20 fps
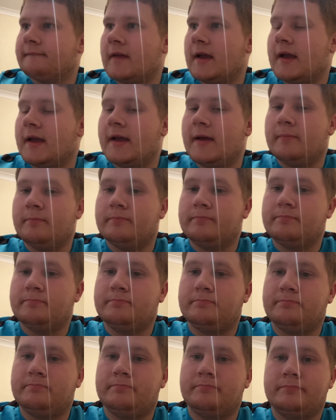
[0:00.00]

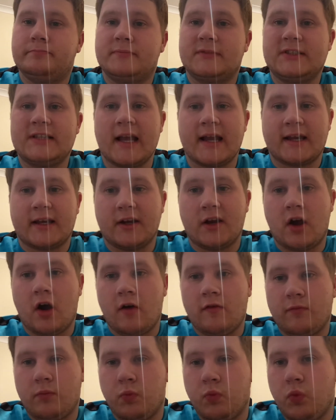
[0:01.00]
Second
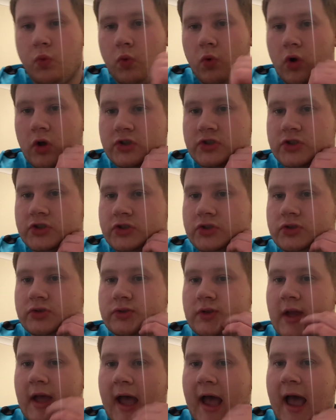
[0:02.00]
half
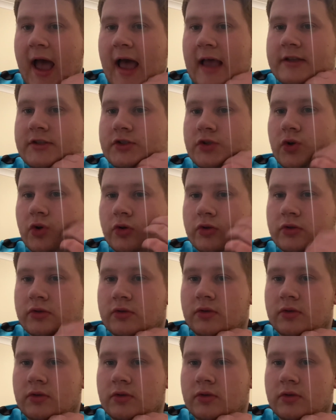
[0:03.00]
wasn't as good.